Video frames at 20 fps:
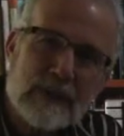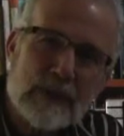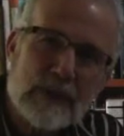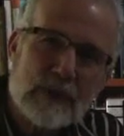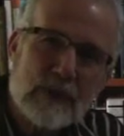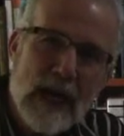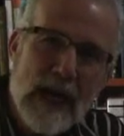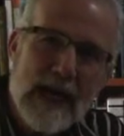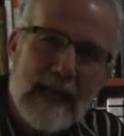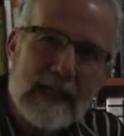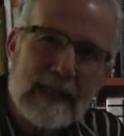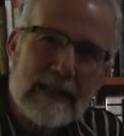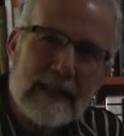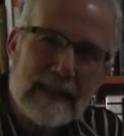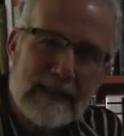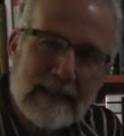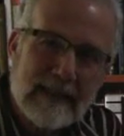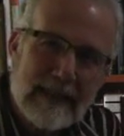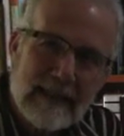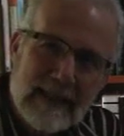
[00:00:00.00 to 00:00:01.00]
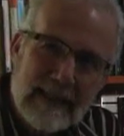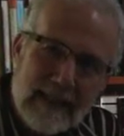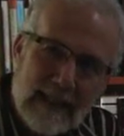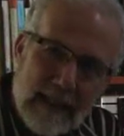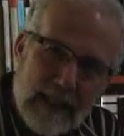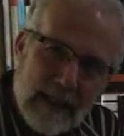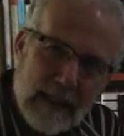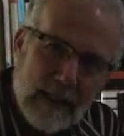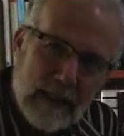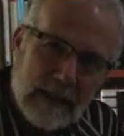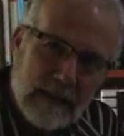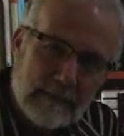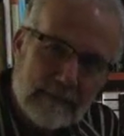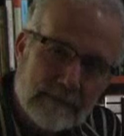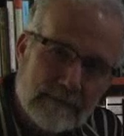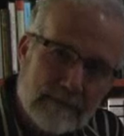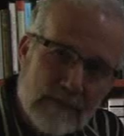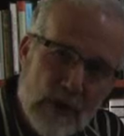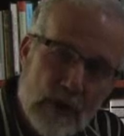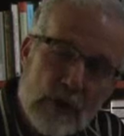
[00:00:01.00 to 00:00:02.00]
was right.
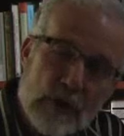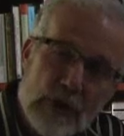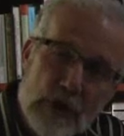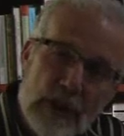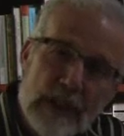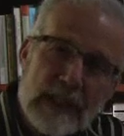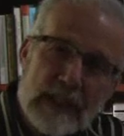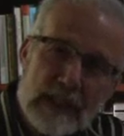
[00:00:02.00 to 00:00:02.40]
Um, you should